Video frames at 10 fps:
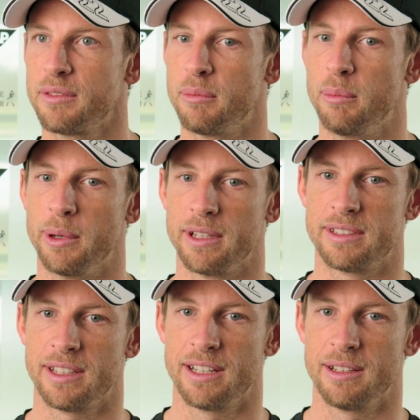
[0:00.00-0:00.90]
but
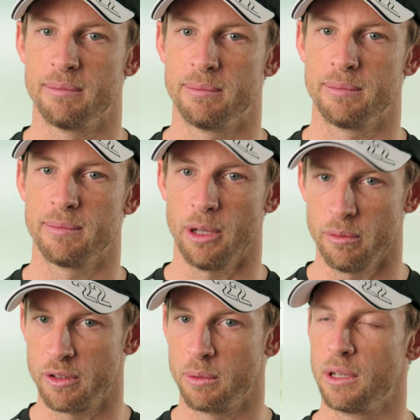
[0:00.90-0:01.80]

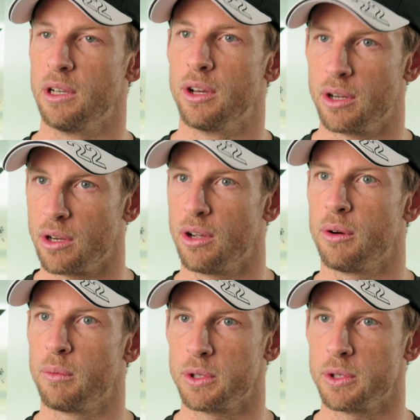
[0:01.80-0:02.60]
hopefully we'll learn a lot,